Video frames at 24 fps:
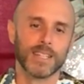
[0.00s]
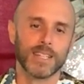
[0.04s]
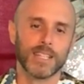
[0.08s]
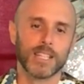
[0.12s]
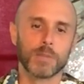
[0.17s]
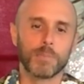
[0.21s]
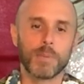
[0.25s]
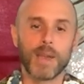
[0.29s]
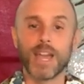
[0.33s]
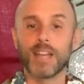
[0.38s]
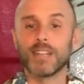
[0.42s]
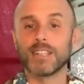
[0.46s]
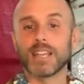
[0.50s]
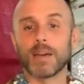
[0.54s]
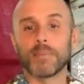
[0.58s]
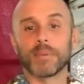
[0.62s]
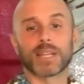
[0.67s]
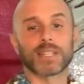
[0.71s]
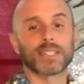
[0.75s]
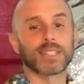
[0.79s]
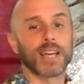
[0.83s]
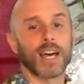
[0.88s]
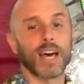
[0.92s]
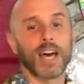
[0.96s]
In the
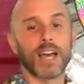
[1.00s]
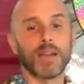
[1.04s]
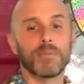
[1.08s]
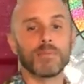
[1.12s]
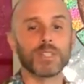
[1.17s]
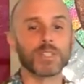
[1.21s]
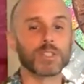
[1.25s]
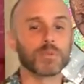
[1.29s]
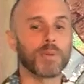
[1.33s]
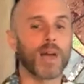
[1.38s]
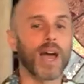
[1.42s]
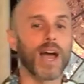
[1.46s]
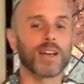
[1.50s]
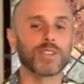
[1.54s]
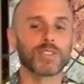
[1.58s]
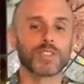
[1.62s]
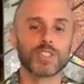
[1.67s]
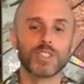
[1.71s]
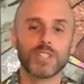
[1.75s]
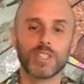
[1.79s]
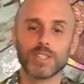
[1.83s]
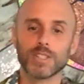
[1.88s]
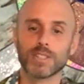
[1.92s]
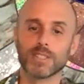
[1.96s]
pandemic time this
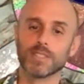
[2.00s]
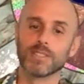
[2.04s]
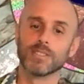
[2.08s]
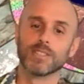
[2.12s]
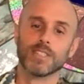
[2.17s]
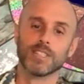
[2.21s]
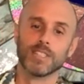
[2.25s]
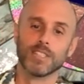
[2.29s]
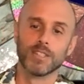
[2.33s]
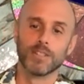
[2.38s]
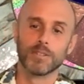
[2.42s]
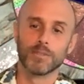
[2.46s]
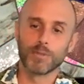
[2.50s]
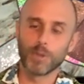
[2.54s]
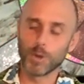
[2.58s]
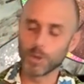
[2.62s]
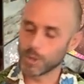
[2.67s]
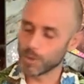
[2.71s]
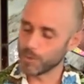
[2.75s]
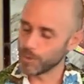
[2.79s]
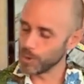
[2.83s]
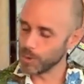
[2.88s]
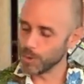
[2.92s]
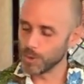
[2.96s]
past year,
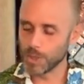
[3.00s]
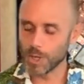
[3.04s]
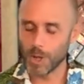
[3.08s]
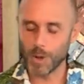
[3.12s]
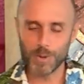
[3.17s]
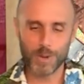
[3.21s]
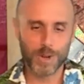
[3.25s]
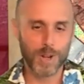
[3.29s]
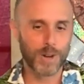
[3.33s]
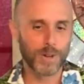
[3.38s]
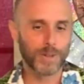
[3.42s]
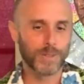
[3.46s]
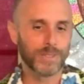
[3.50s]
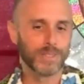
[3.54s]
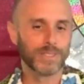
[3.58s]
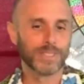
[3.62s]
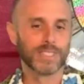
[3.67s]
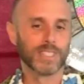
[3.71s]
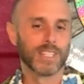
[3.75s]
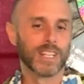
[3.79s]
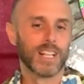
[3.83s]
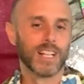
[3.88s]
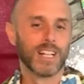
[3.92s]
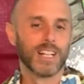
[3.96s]
those of you who don't know,
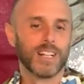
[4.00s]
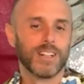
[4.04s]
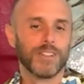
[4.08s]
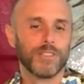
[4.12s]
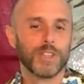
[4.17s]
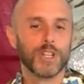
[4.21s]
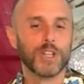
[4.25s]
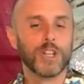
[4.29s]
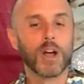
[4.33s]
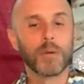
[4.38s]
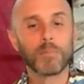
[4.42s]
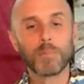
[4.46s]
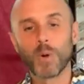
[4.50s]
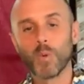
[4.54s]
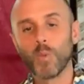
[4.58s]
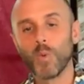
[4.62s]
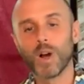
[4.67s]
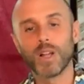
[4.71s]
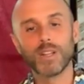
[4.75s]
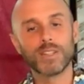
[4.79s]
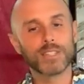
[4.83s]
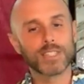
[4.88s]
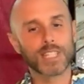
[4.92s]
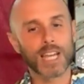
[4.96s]
the number
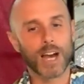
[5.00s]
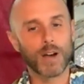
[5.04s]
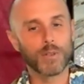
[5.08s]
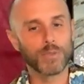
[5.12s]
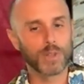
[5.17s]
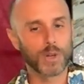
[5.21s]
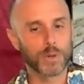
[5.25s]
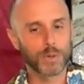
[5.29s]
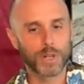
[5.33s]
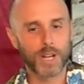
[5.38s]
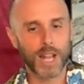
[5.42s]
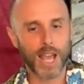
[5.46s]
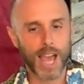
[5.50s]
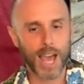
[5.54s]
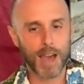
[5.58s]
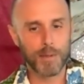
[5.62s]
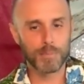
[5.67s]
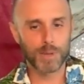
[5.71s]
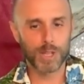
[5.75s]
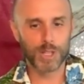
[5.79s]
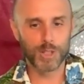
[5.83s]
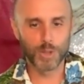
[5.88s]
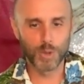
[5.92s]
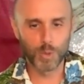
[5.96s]
one downloaded
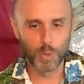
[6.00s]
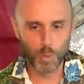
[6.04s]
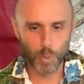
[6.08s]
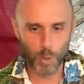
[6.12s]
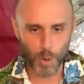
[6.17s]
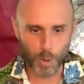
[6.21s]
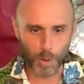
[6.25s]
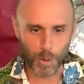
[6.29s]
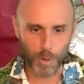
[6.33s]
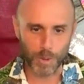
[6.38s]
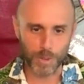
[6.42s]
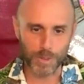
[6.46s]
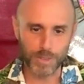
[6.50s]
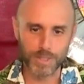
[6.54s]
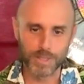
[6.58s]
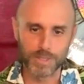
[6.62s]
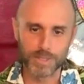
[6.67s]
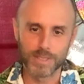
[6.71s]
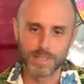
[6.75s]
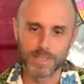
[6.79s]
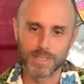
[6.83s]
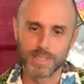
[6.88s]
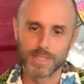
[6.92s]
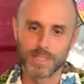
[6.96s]
app in the world
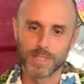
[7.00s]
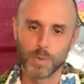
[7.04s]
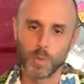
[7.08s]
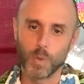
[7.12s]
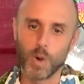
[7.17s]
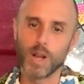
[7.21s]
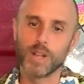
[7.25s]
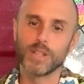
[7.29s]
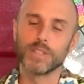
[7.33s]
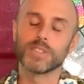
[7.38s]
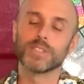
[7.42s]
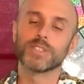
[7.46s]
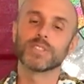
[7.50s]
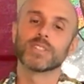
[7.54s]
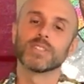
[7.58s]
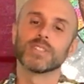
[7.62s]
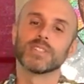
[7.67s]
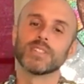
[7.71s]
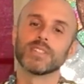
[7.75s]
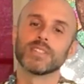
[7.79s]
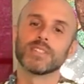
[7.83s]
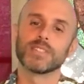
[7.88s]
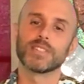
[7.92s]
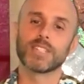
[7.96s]
was
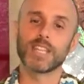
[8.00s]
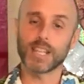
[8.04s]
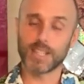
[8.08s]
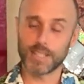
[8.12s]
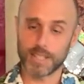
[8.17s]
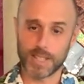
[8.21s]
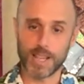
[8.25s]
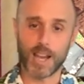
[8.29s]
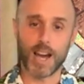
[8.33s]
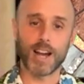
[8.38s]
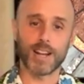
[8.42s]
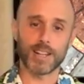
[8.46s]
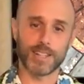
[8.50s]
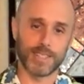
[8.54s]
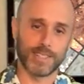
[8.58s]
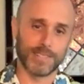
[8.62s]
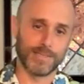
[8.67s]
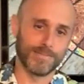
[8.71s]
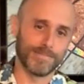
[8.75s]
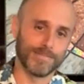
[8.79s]
TikTok.